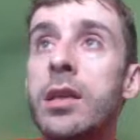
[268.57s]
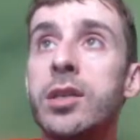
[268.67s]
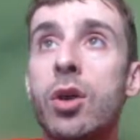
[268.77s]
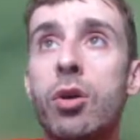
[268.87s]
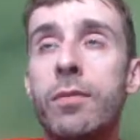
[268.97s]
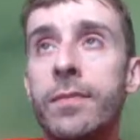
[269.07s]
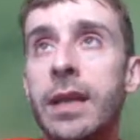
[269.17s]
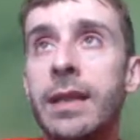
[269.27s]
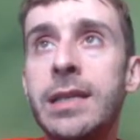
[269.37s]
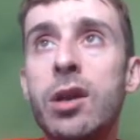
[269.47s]
So
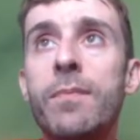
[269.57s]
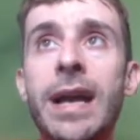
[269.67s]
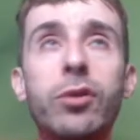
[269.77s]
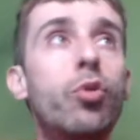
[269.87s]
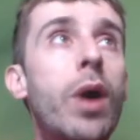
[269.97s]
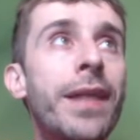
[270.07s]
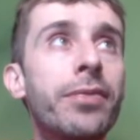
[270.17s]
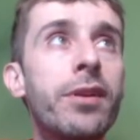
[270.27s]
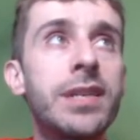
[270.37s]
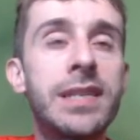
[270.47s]
let's go back to
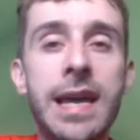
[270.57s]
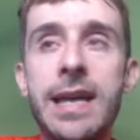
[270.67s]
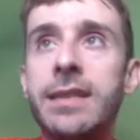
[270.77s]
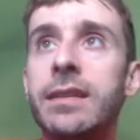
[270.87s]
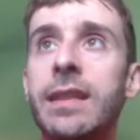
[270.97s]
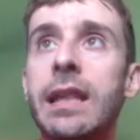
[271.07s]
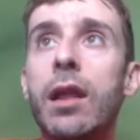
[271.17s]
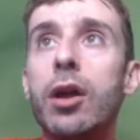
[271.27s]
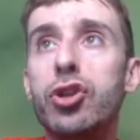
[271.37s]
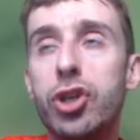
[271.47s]
understand the
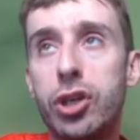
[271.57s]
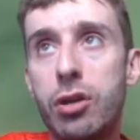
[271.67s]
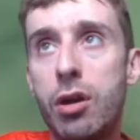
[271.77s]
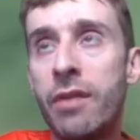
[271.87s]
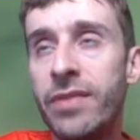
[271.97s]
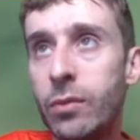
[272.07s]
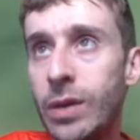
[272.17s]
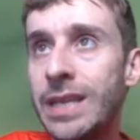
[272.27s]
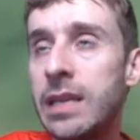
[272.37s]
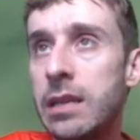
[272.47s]
logic of the
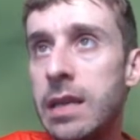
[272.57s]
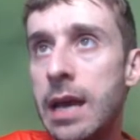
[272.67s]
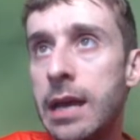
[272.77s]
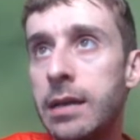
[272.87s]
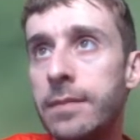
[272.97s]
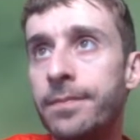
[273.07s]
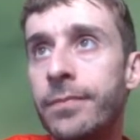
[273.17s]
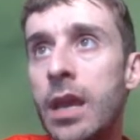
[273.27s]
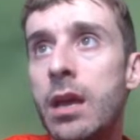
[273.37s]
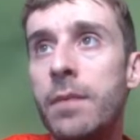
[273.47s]
queenside attack,
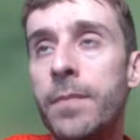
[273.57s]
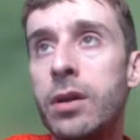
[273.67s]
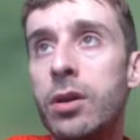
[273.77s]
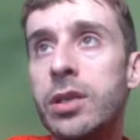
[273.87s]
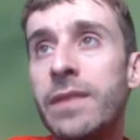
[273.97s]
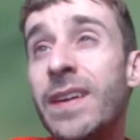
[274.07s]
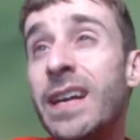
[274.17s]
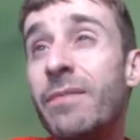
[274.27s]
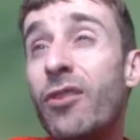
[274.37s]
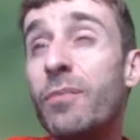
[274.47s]
because I
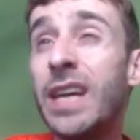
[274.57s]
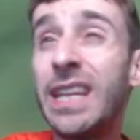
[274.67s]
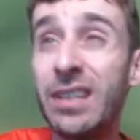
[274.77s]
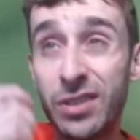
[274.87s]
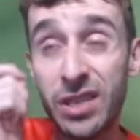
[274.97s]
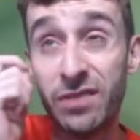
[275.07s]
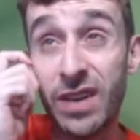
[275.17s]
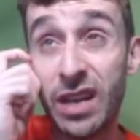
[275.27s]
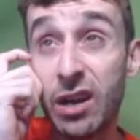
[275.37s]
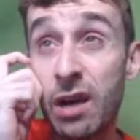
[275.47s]
think for beginners it's
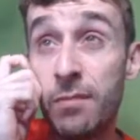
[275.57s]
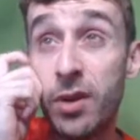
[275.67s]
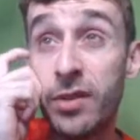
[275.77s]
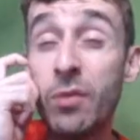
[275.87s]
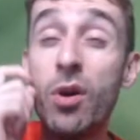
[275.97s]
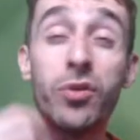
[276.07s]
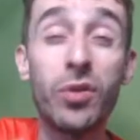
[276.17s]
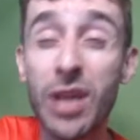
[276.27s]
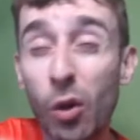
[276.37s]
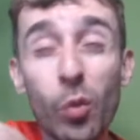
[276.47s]
very common. They want
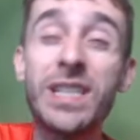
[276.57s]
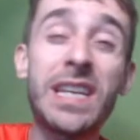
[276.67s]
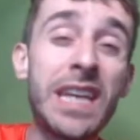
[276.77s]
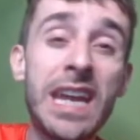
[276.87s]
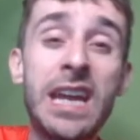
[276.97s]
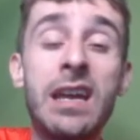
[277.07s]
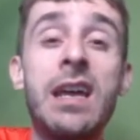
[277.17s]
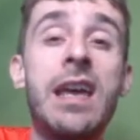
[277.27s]
to attack always the king,